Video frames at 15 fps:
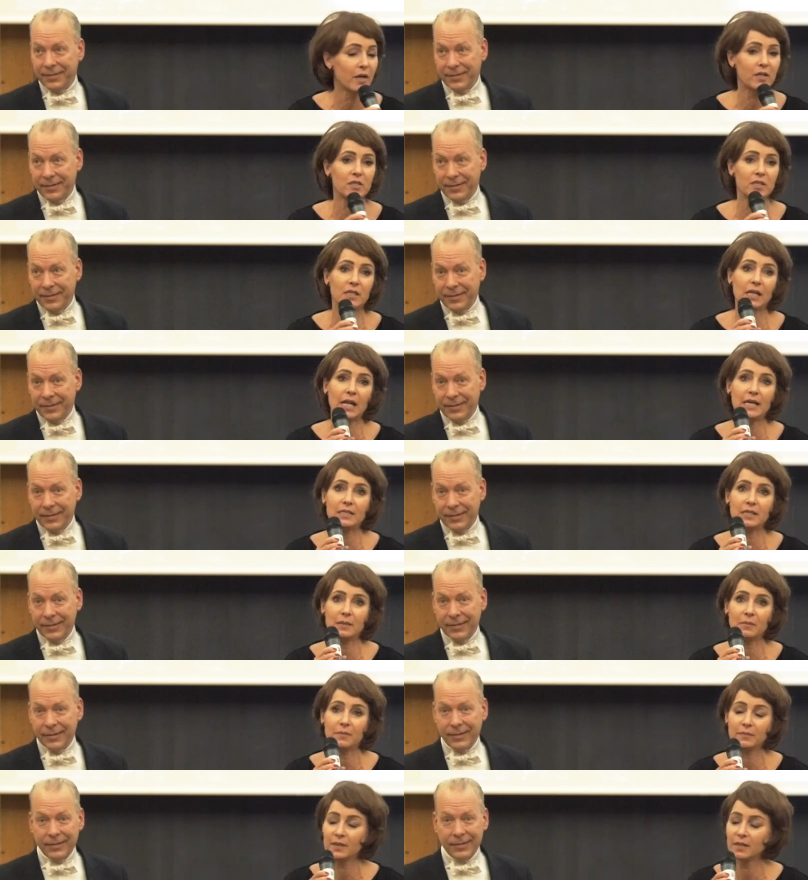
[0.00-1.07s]

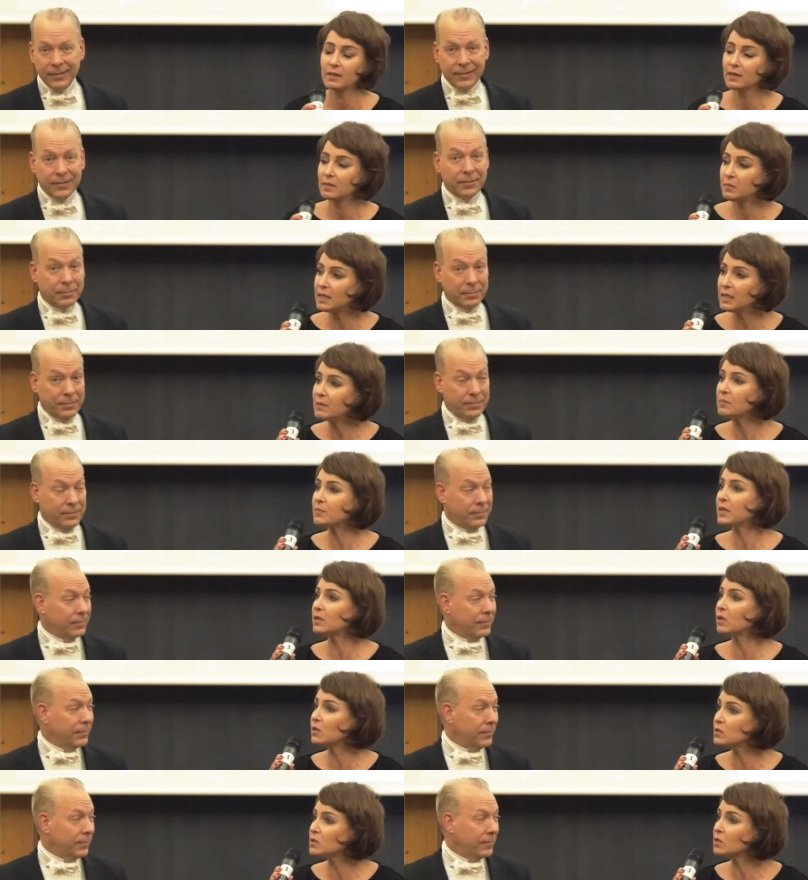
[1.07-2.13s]
Speaker 1: marginalizing me, but
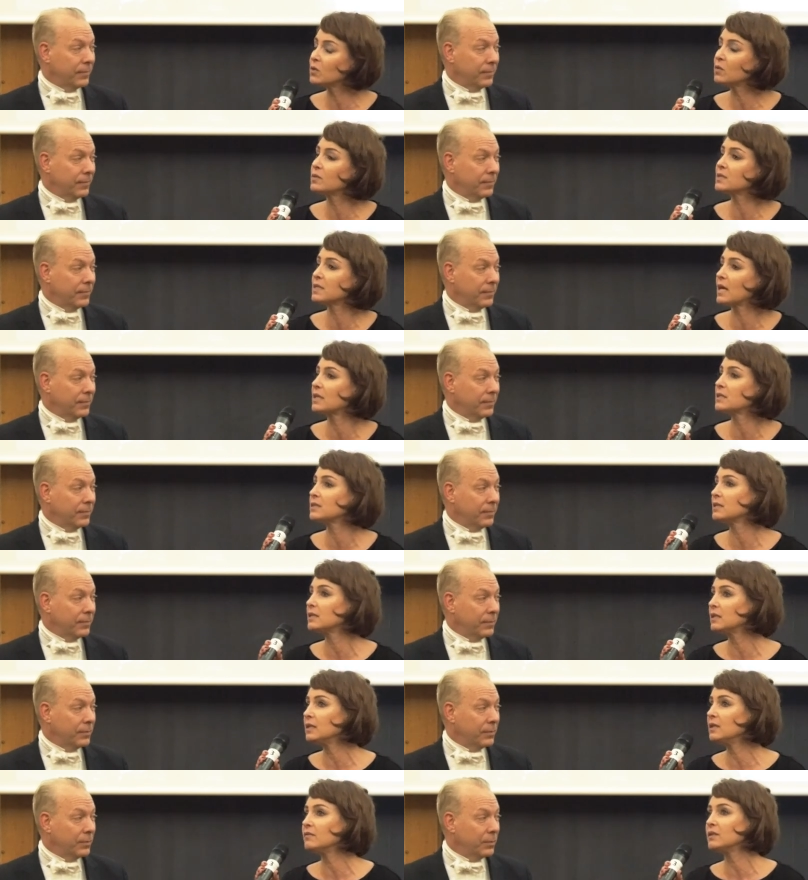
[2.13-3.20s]
also that
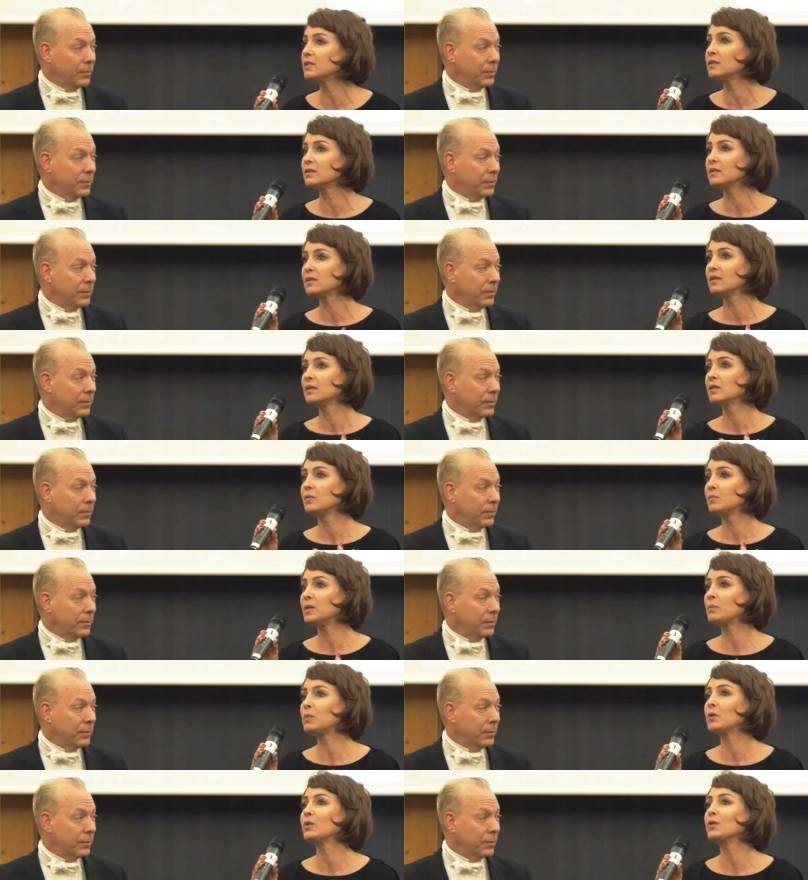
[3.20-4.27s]
even
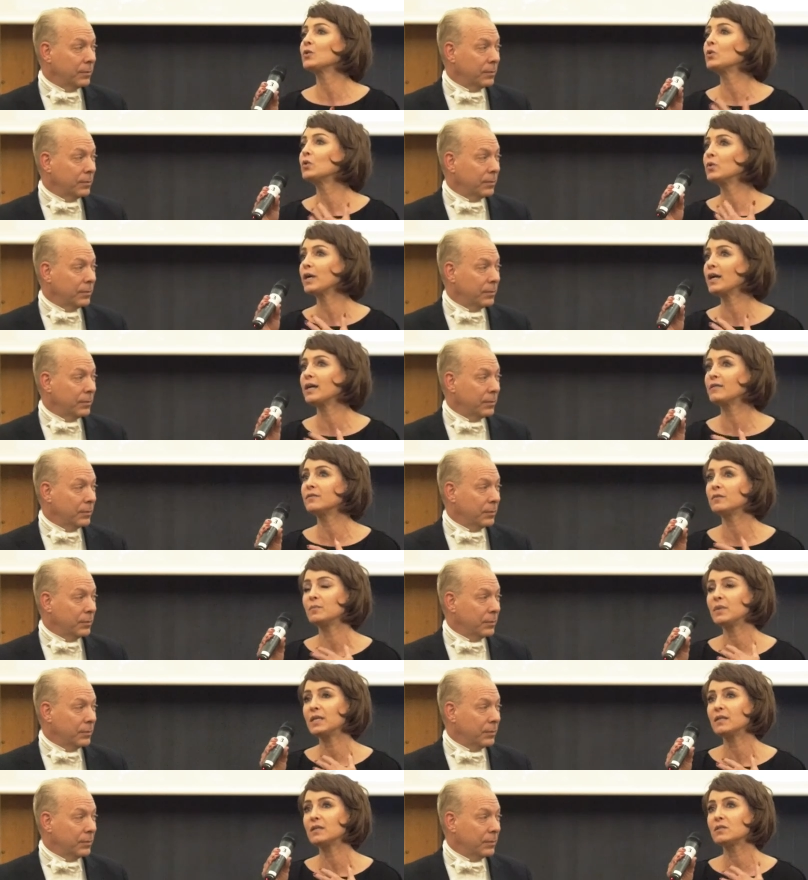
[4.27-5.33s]
people who have
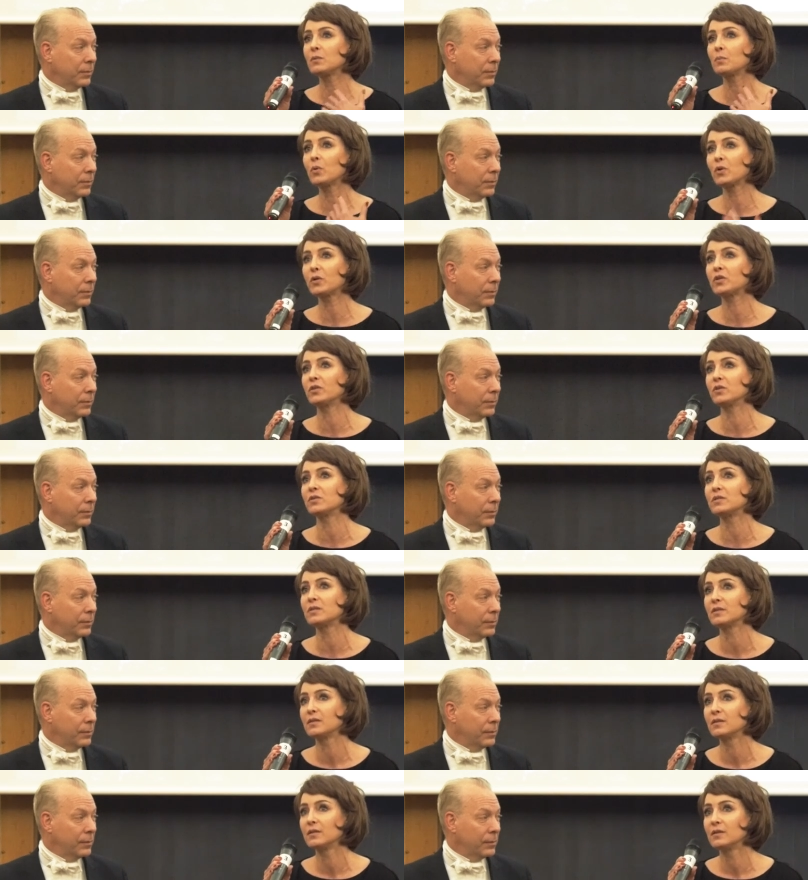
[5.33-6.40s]
been supporters
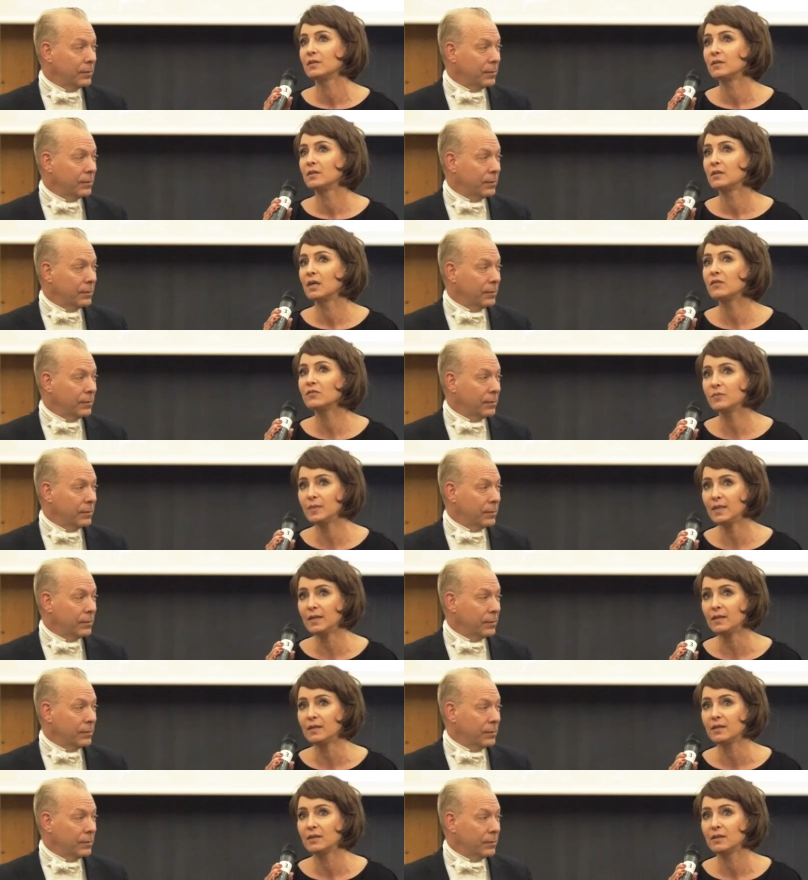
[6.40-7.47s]
of
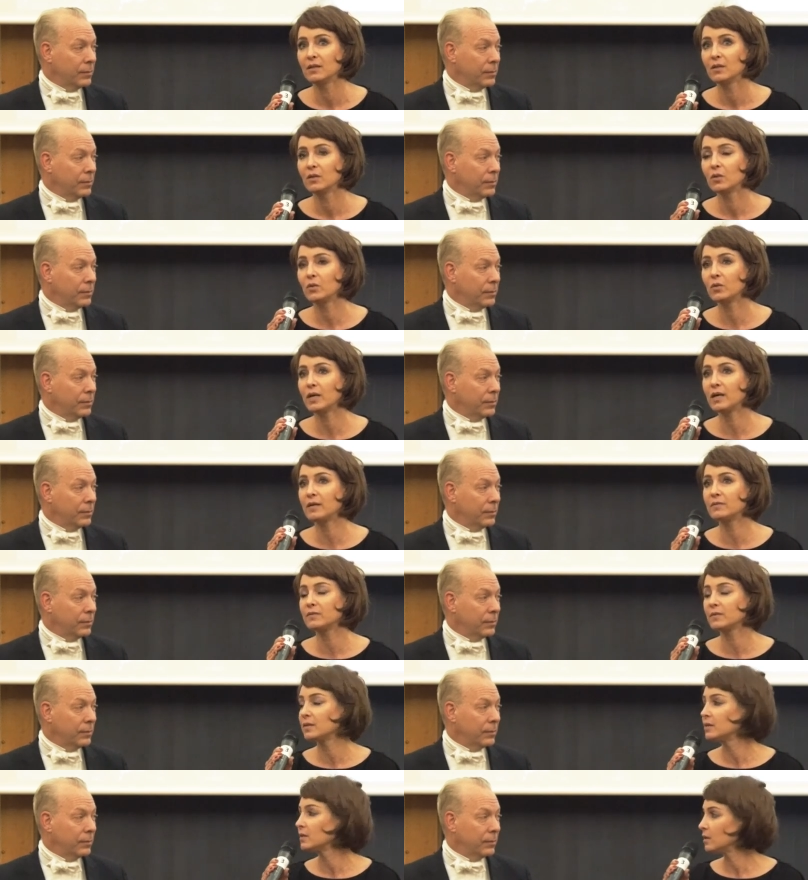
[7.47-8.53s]
me, who have
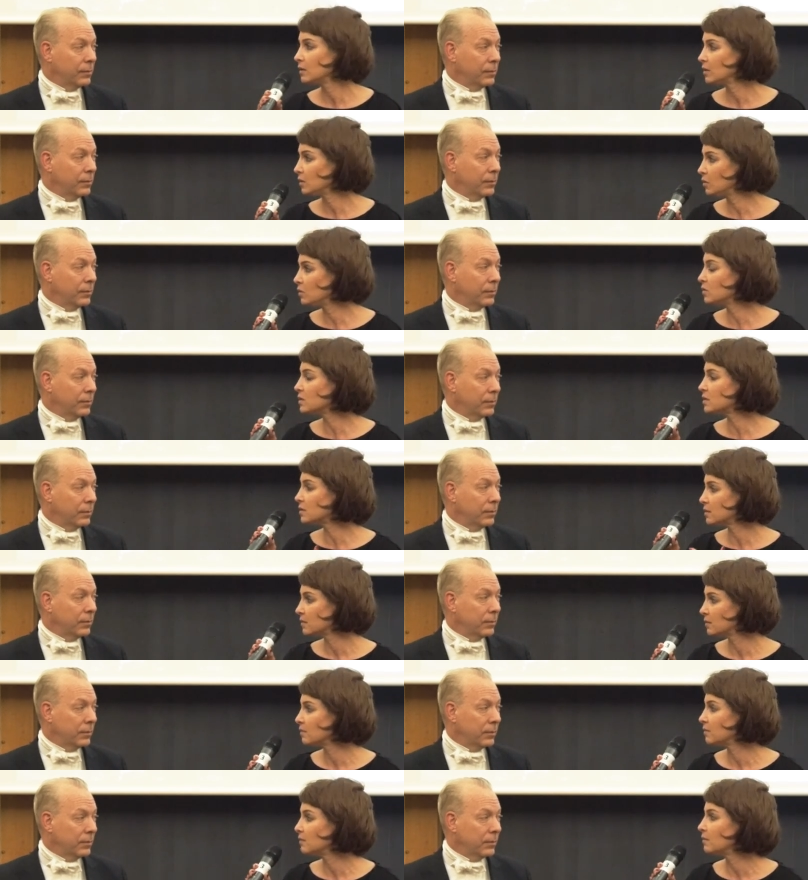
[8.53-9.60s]
used
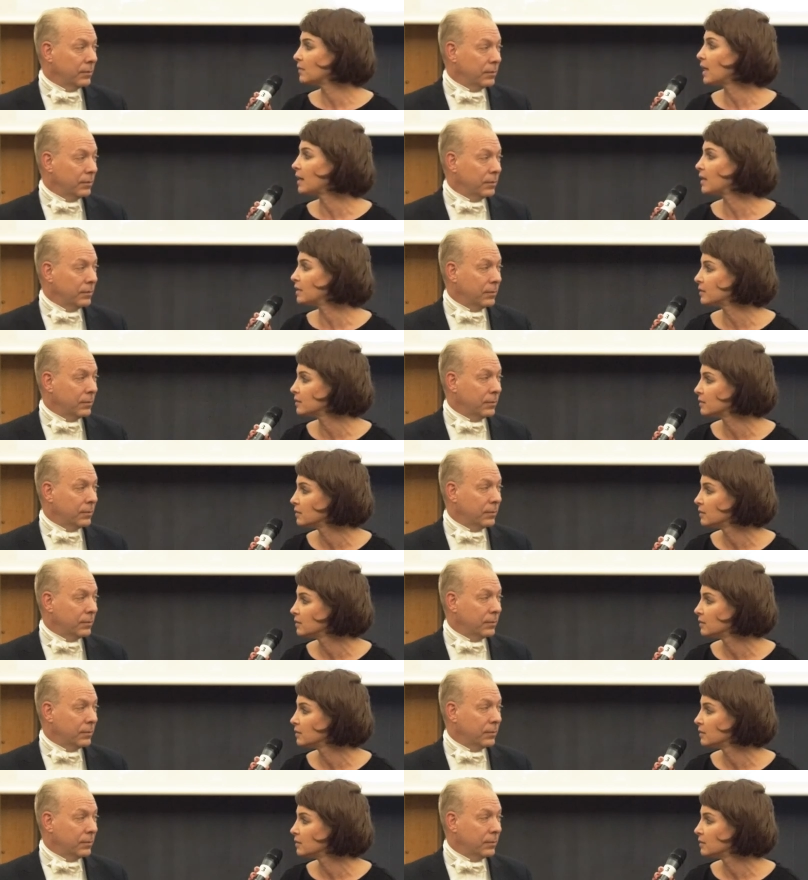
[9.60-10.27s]
my